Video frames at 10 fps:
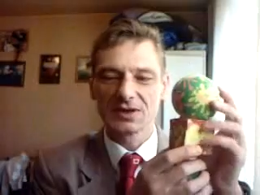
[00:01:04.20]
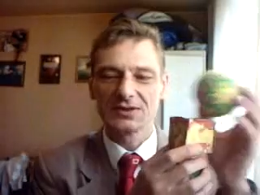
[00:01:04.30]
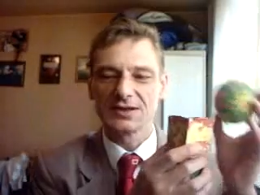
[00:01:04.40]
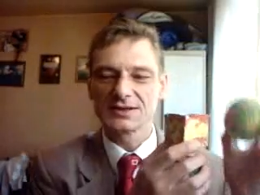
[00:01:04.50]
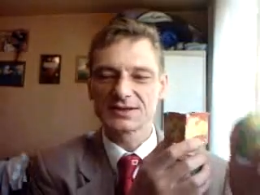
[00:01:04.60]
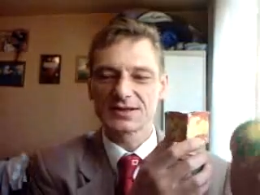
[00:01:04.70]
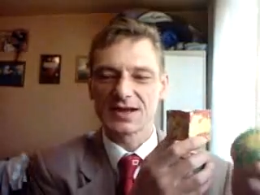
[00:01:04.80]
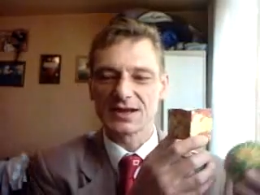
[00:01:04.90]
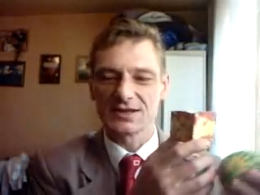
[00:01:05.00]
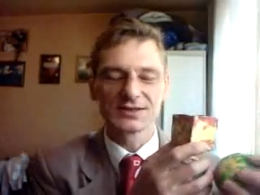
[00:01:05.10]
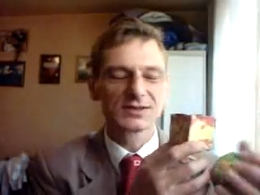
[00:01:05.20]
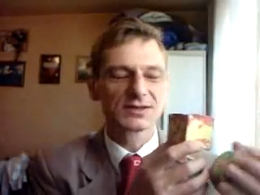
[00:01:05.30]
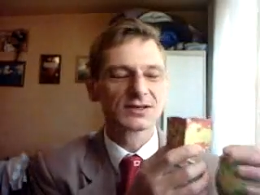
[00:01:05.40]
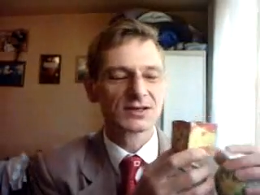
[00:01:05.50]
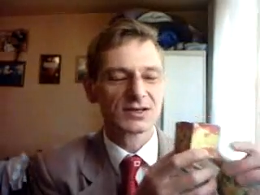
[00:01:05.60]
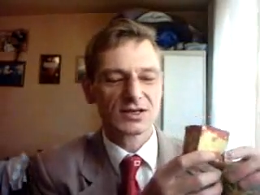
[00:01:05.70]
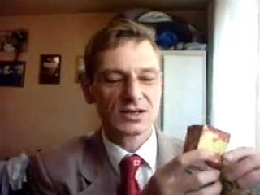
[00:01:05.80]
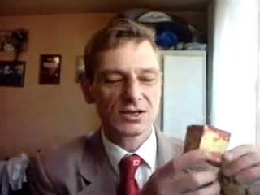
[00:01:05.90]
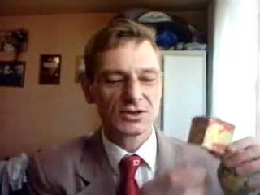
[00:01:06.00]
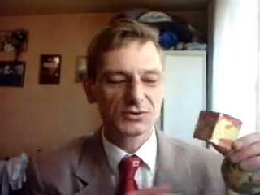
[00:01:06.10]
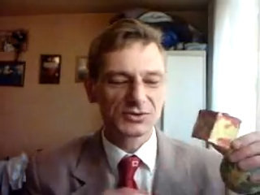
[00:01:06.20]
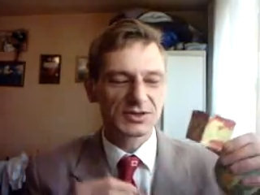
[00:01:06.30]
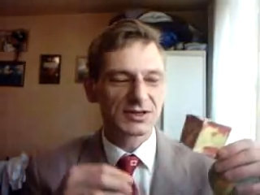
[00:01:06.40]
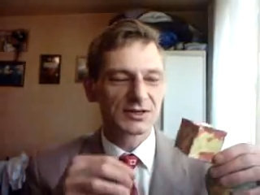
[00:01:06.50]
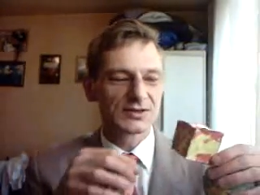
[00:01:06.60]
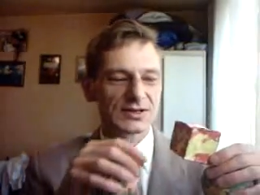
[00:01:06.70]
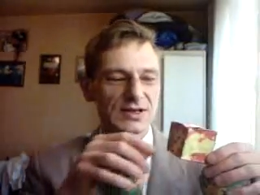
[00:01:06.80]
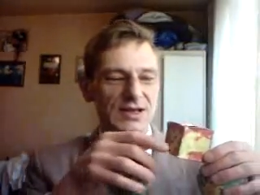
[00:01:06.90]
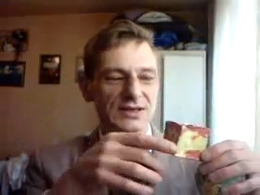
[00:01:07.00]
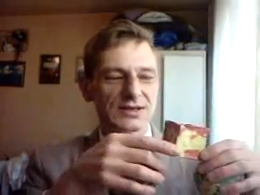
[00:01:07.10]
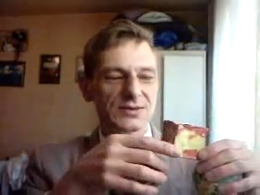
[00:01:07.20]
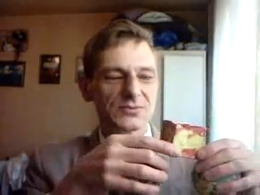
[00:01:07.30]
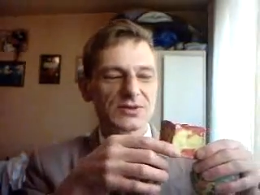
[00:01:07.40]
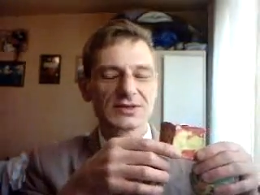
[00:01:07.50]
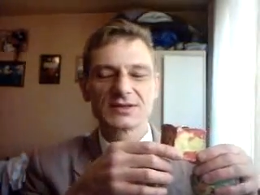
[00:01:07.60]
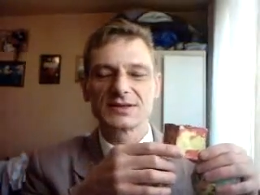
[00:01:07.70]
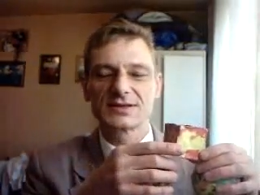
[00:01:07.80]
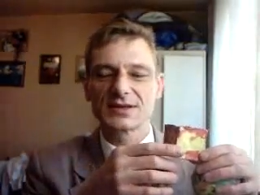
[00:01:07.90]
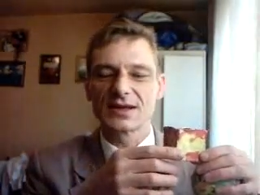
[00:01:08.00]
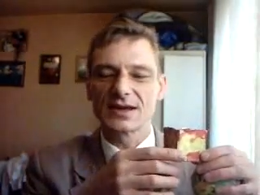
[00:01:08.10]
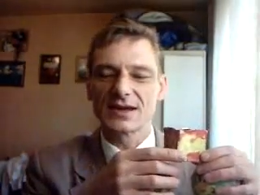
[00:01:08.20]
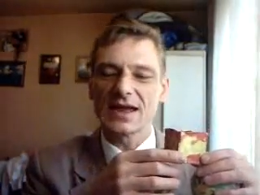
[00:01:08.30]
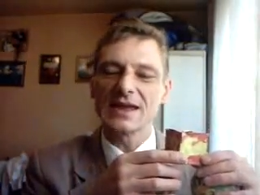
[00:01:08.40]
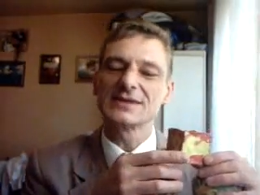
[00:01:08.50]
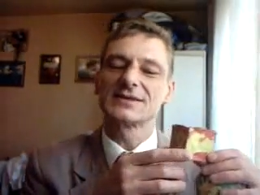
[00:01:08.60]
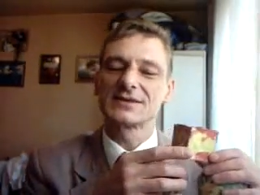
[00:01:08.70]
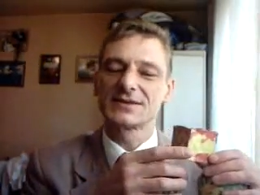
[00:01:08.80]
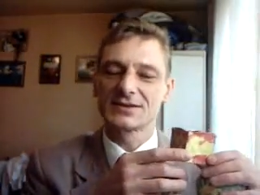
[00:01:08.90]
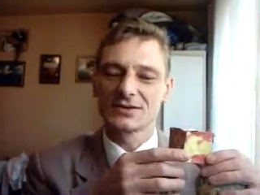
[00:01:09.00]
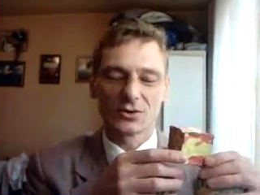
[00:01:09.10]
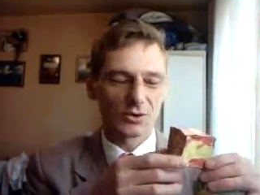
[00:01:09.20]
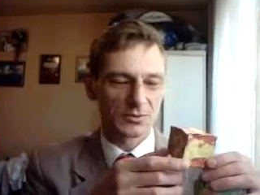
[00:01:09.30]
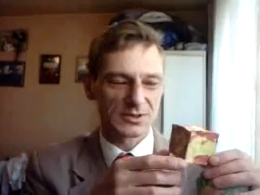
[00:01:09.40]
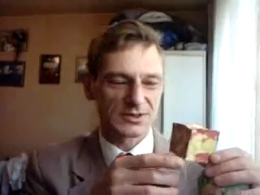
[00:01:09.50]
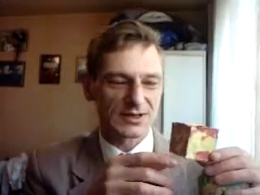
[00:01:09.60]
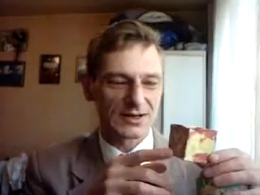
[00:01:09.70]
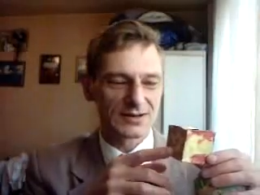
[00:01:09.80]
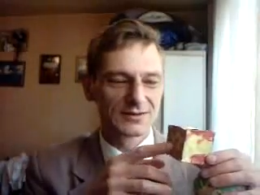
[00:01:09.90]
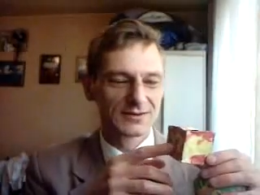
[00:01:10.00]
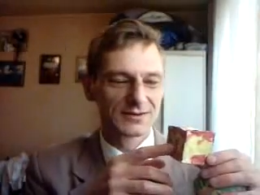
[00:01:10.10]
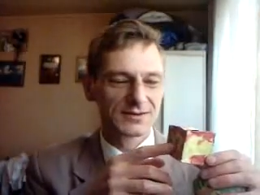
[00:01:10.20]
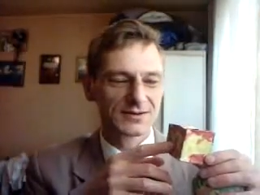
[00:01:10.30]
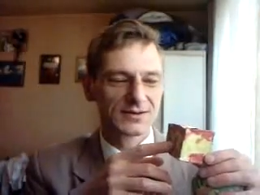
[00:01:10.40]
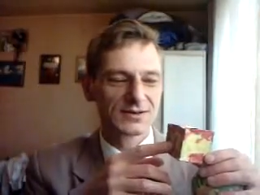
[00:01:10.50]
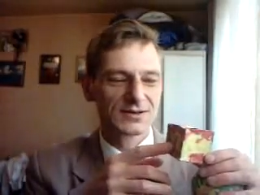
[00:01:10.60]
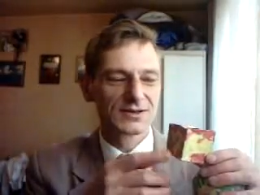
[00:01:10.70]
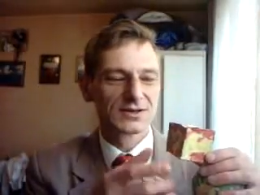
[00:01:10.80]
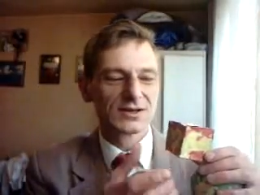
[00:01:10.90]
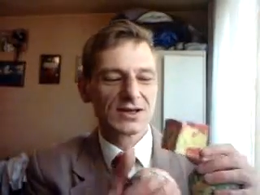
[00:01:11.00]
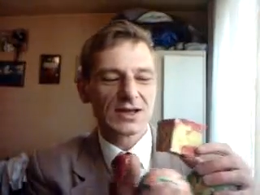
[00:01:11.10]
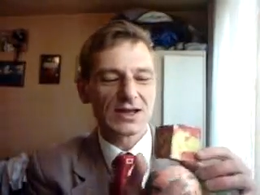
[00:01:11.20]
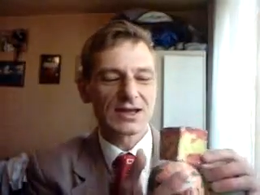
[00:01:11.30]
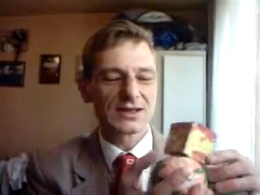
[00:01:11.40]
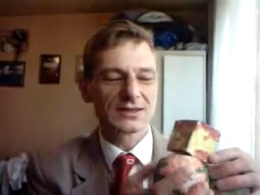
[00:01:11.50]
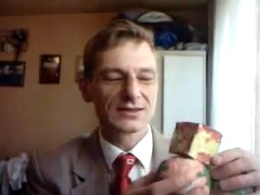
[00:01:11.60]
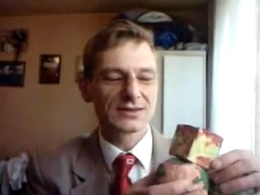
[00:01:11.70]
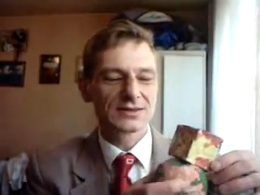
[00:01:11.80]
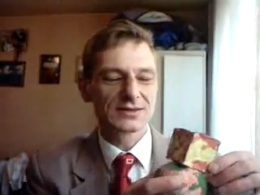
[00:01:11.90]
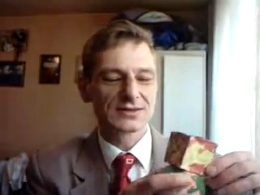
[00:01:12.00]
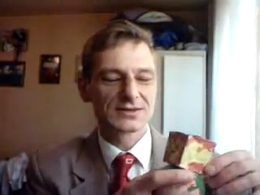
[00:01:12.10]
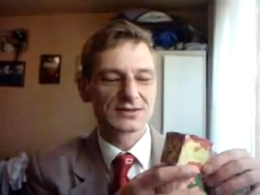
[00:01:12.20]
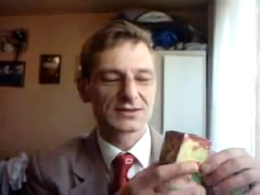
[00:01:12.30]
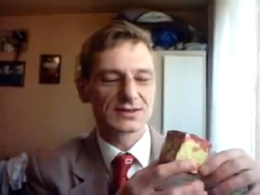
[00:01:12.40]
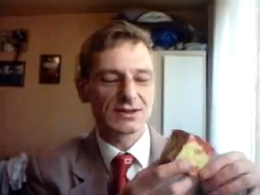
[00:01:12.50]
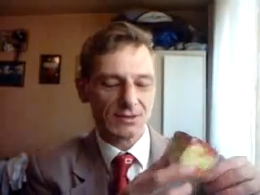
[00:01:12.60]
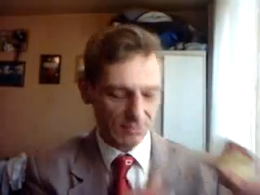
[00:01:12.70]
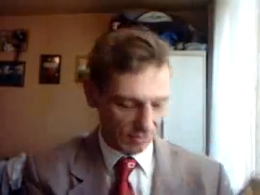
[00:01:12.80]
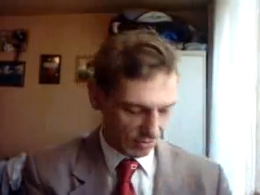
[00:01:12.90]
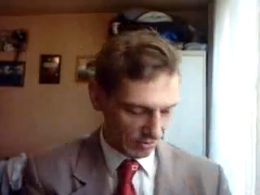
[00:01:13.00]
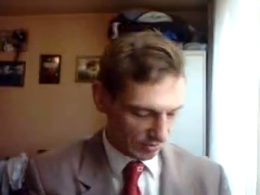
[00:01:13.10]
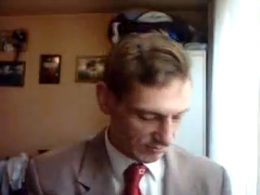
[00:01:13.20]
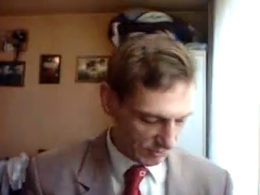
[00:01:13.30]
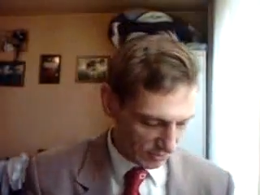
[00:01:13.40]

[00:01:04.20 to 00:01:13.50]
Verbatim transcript: in this case, you see the atom. This is a S orbital and uh, um,